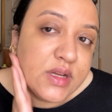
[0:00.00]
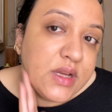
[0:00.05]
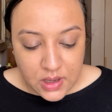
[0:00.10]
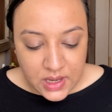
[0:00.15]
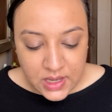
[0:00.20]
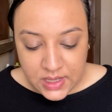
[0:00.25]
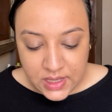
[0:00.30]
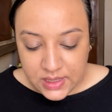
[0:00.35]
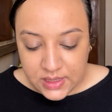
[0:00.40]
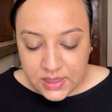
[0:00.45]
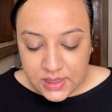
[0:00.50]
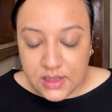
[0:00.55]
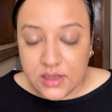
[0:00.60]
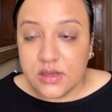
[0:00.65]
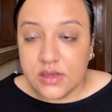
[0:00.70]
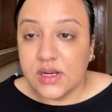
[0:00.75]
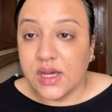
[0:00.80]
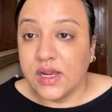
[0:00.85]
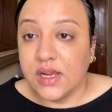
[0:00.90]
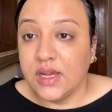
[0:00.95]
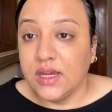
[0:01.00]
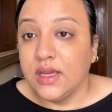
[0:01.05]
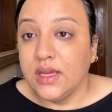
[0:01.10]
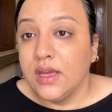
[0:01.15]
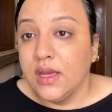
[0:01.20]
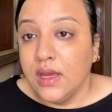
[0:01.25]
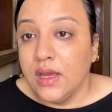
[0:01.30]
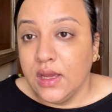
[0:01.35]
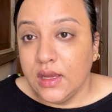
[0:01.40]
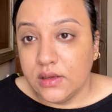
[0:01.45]
I did try
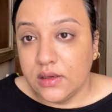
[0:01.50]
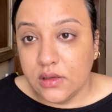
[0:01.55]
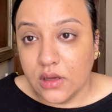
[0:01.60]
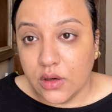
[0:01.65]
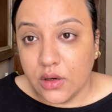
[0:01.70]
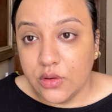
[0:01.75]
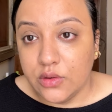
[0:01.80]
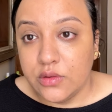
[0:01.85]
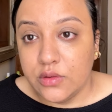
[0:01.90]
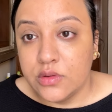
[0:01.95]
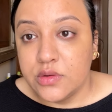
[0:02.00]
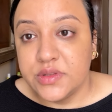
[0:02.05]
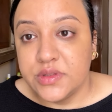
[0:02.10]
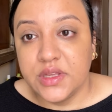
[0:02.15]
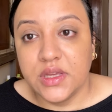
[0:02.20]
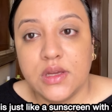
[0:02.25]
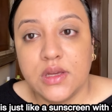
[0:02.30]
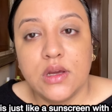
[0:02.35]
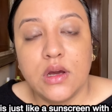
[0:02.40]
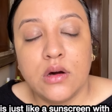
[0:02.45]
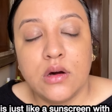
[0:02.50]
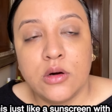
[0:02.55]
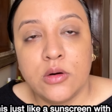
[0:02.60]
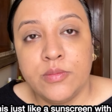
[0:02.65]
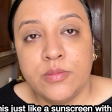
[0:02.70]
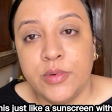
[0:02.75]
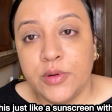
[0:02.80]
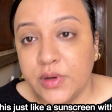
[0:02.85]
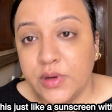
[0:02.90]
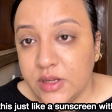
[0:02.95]
it out using a
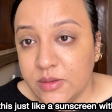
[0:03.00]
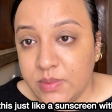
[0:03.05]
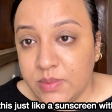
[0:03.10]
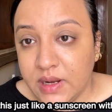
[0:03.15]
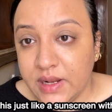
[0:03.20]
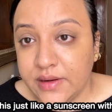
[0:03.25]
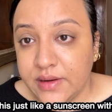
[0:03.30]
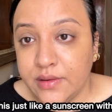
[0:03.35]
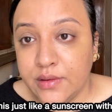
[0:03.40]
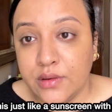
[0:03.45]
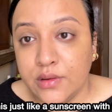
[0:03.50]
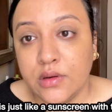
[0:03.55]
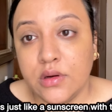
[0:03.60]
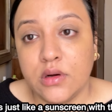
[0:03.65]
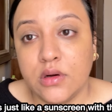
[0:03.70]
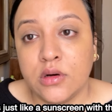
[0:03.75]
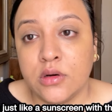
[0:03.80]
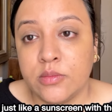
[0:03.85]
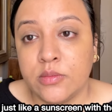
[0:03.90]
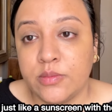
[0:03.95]
beauty blender, a